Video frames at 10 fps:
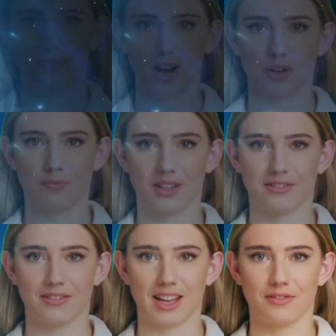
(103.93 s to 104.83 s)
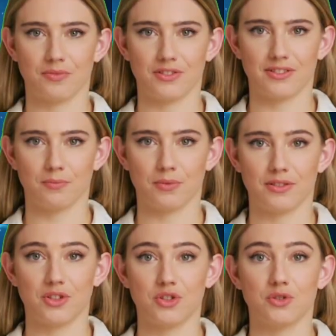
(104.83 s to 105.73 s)
Now, let's delve into some
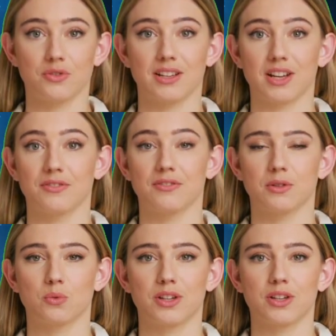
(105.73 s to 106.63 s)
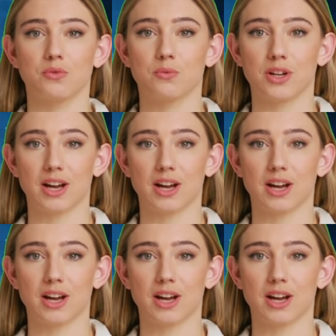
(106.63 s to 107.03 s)
additional skills that will give you an